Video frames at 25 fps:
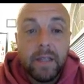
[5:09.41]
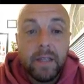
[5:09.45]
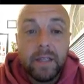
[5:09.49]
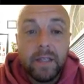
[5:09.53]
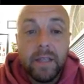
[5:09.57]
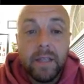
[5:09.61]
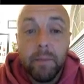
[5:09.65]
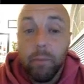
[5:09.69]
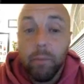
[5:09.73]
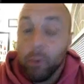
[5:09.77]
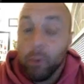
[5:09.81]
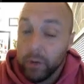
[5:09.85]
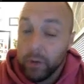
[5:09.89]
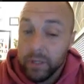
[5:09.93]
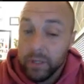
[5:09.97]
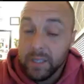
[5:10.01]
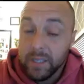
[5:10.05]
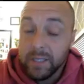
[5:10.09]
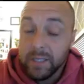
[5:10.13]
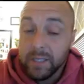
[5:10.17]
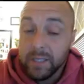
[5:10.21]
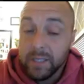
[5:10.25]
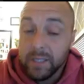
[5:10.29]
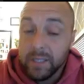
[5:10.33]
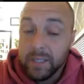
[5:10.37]

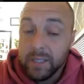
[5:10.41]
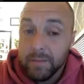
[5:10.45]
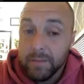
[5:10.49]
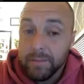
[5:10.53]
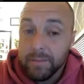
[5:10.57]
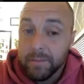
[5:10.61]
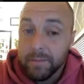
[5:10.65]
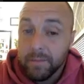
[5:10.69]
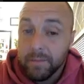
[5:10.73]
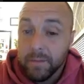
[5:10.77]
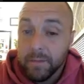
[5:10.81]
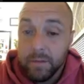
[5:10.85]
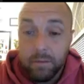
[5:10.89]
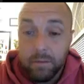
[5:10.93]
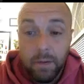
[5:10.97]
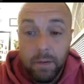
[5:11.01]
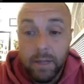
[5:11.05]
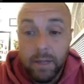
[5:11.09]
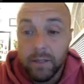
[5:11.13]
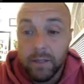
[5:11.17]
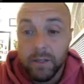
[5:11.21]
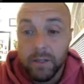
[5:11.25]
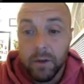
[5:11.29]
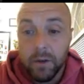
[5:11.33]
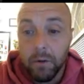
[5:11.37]
deportista,
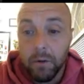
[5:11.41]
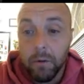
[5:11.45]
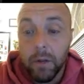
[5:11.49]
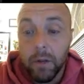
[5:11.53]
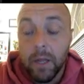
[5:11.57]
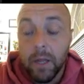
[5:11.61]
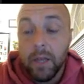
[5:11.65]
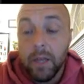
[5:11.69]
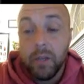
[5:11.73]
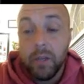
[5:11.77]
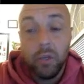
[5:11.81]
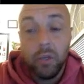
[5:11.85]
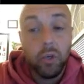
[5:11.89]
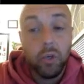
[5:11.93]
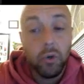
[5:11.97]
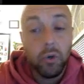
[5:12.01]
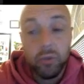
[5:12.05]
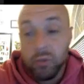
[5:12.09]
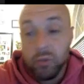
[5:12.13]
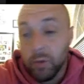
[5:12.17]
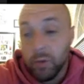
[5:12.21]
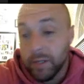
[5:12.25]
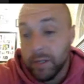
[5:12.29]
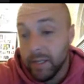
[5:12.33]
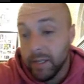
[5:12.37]
right? So yo
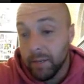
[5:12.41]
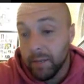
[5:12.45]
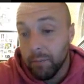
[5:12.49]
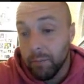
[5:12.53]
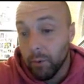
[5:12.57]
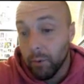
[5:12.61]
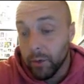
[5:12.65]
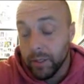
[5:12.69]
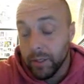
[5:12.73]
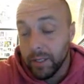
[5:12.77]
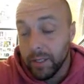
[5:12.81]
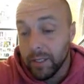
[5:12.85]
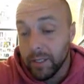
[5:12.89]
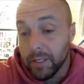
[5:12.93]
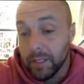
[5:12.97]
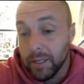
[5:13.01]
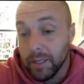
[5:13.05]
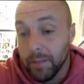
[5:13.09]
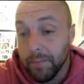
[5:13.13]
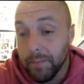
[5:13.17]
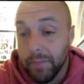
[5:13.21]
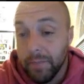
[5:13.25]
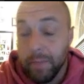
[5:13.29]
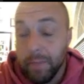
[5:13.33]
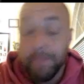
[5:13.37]
soy deportista.